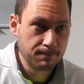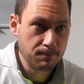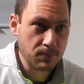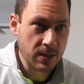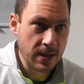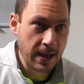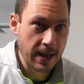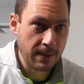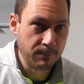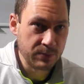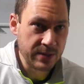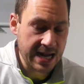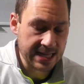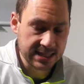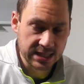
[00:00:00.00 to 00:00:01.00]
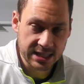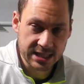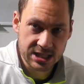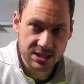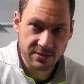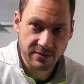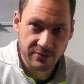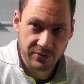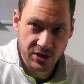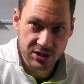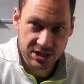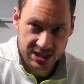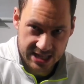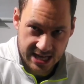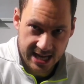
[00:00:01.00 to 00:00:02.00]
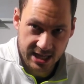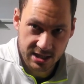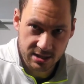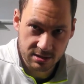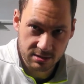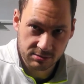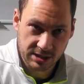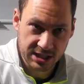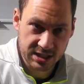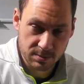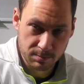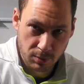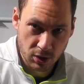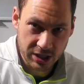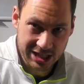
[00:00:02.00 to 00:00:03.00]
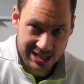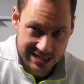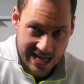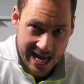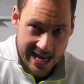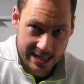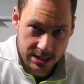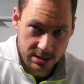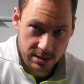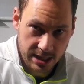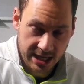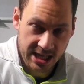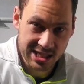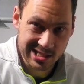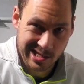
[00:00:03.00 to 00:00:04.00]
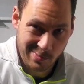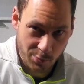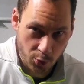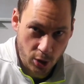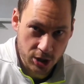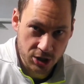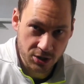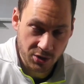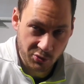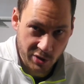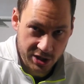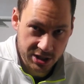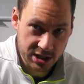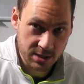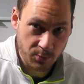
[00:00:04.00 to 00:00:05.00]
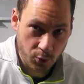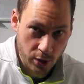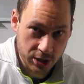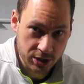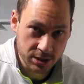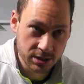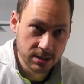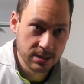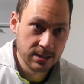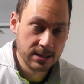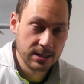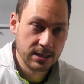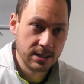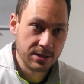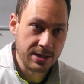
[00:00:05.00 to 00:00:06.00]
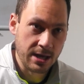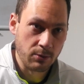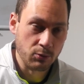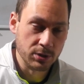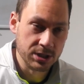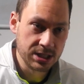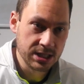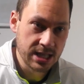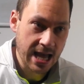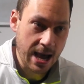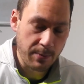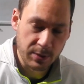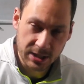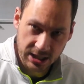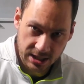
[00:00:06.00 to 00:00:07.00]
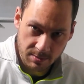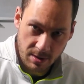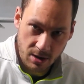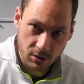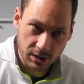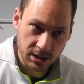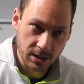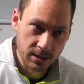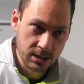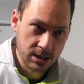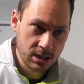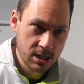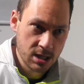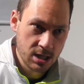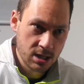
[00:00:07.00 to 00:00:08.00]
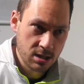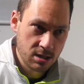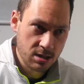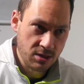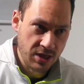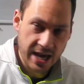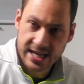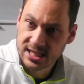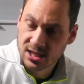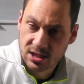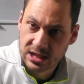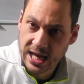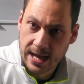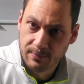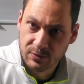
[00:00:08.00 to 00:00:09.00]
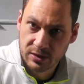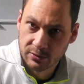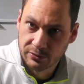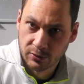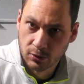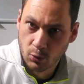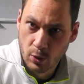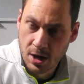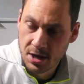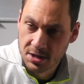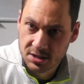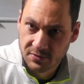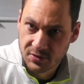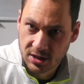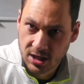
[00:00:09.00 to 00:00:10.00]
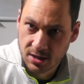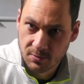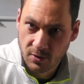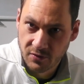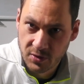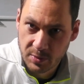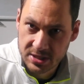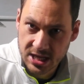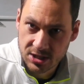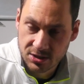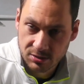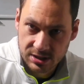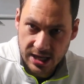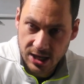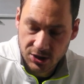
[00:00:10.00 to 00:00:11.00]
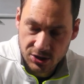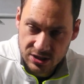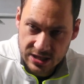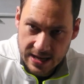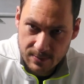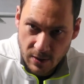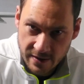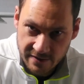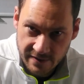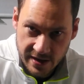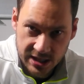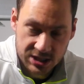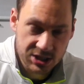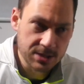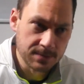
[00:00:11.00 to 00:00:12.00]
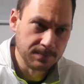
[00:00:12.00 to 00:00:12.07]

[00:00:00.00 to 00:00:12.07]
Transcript: um, athletes first take a symbolic stand against the oppression, the racist oppression that was happening in America. They did that in full awareness of the of the potential sanctions they might face.